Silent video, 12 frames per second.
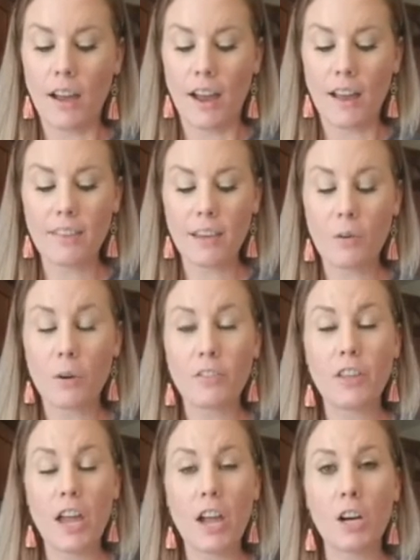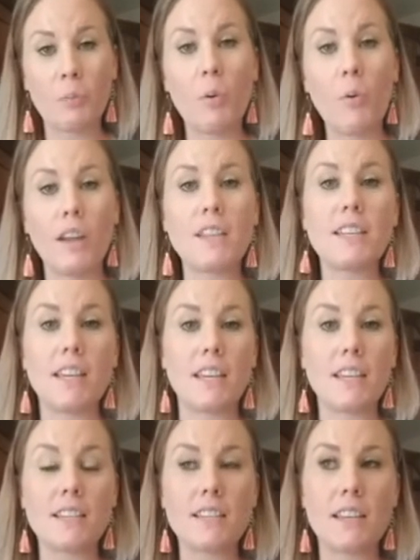I think what their point
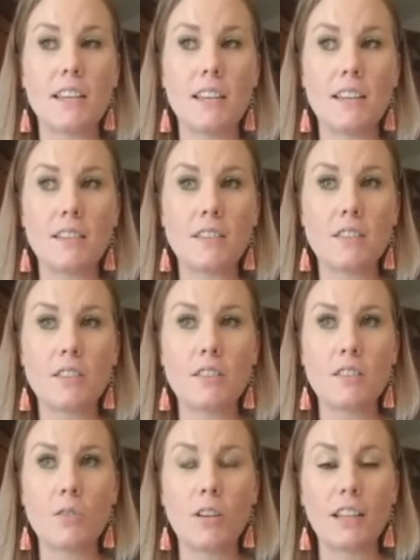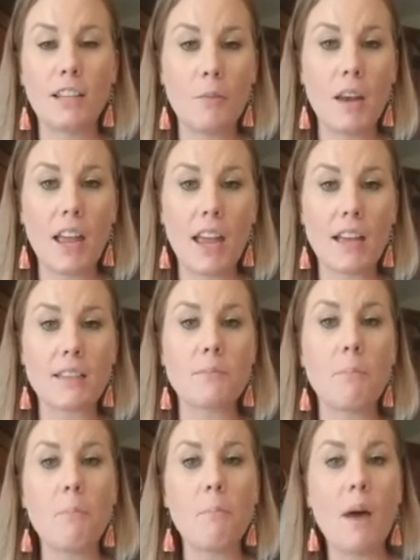is to eliminate as
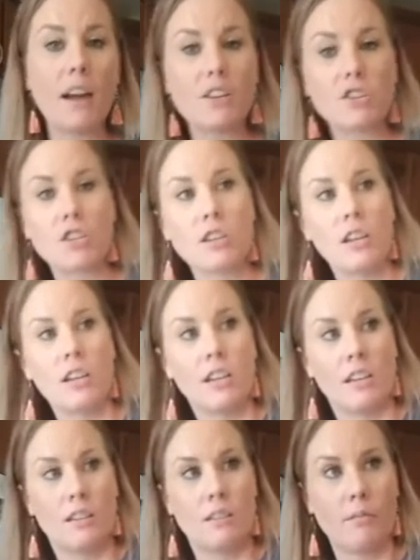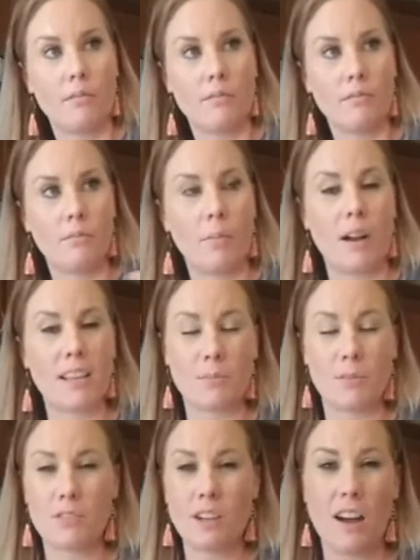much
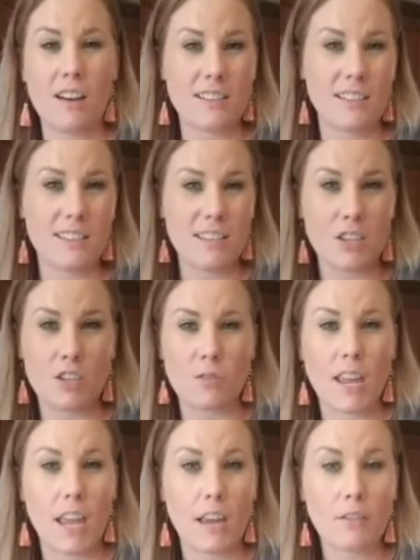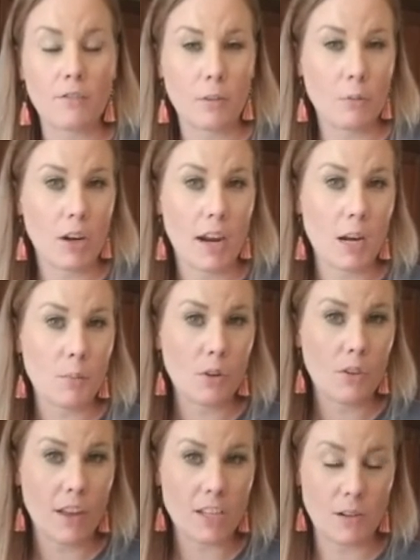possible toxins as you can from your
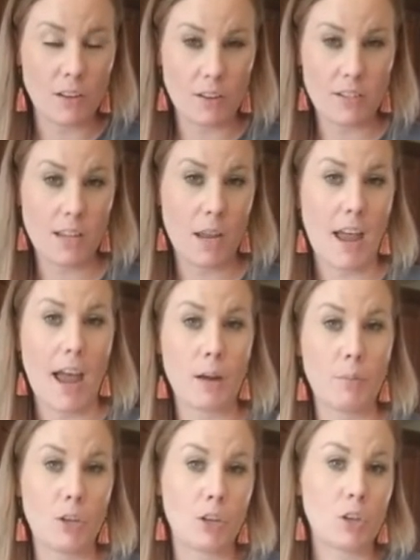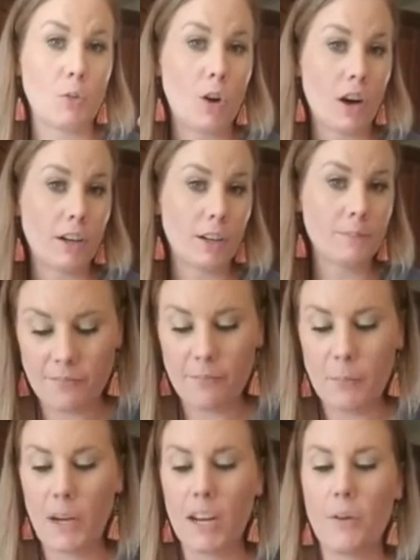animal, and that's why they're saying add pure water.
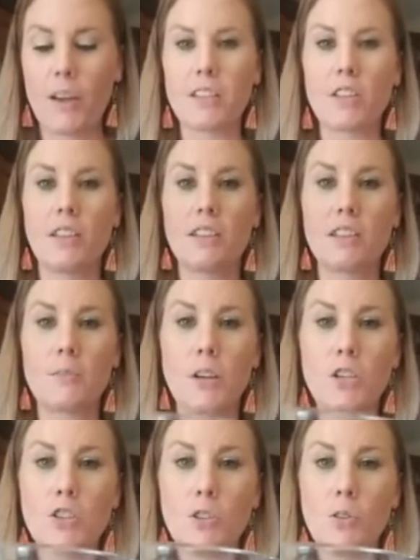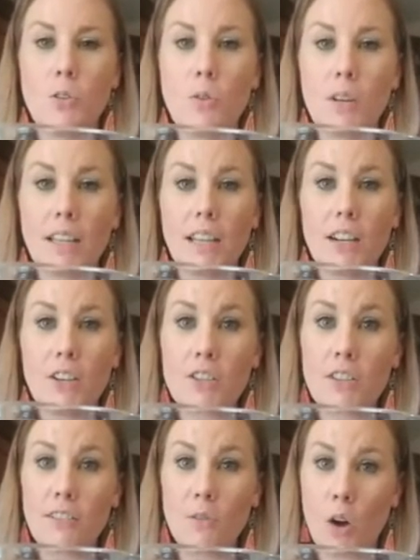But anyway, so this is my 2
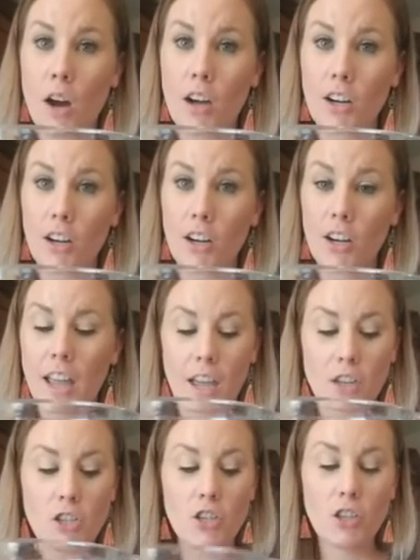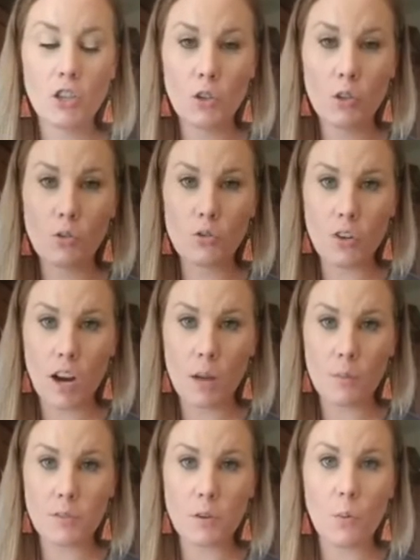liters of water and 2
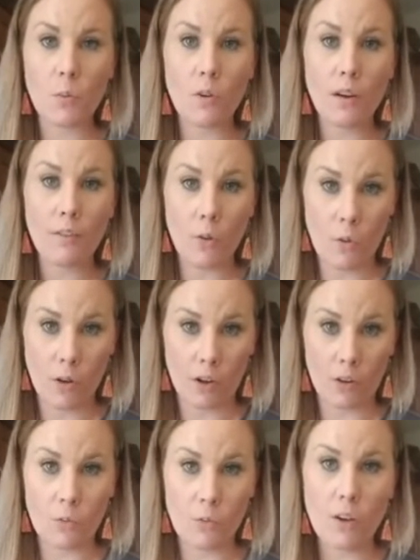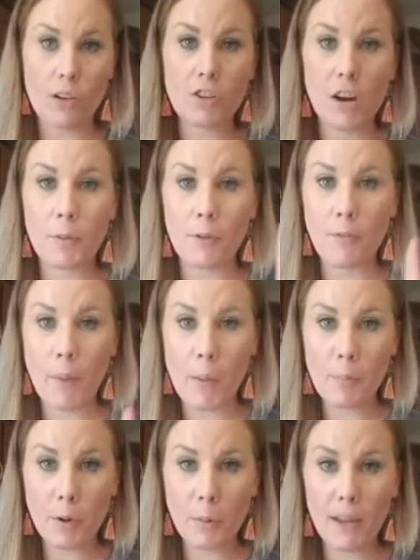drops of oil, 1 drop of
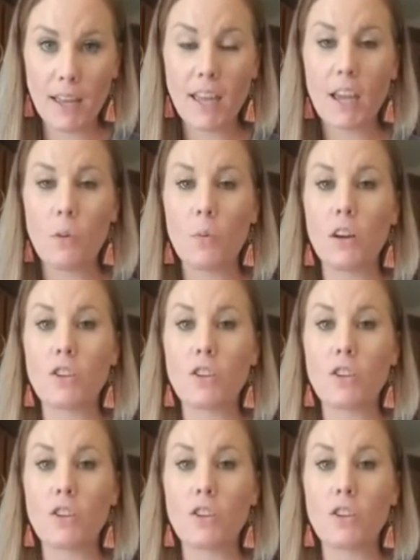peppermint and 1